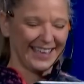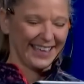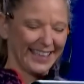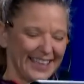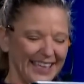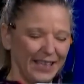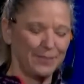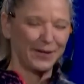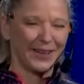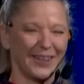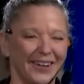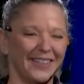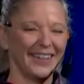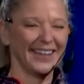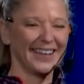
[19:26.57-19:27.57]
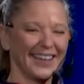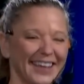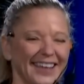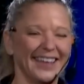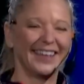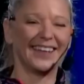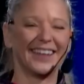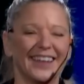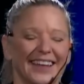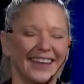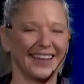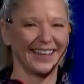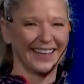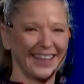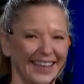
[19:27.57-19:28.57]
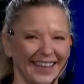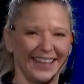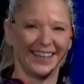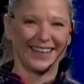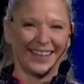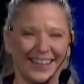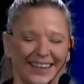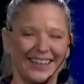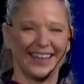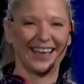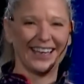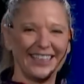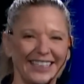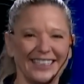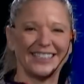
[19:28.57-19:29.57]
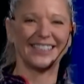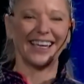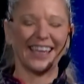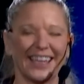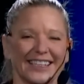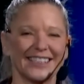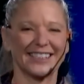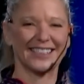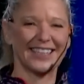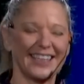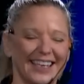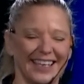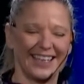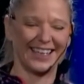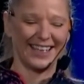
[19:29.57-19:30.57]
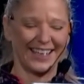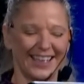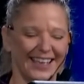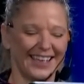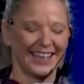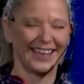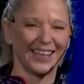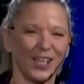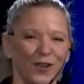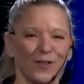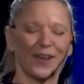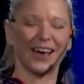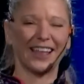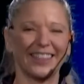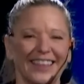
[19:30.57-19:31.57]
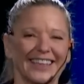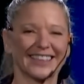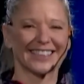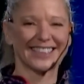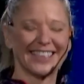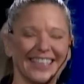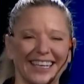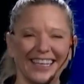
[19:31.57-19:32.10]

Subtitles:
Keep it going. 90 seconds. You've got this.